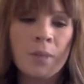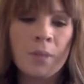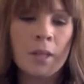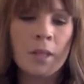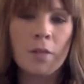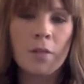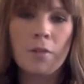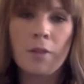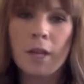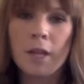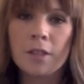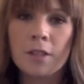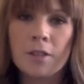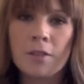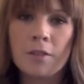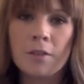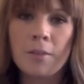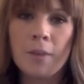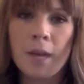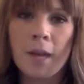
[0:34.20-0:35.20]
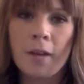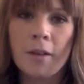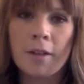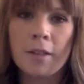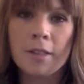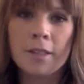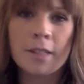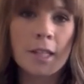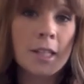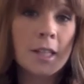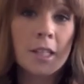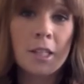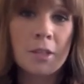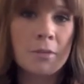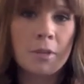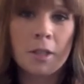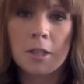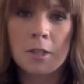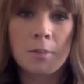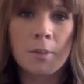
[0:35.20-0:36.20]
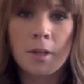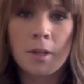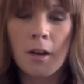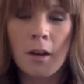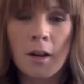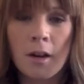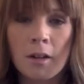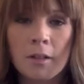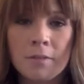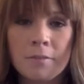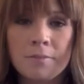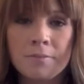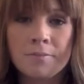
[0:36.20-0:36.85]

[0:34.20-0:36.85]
the factor of the matter is that this week's been hard.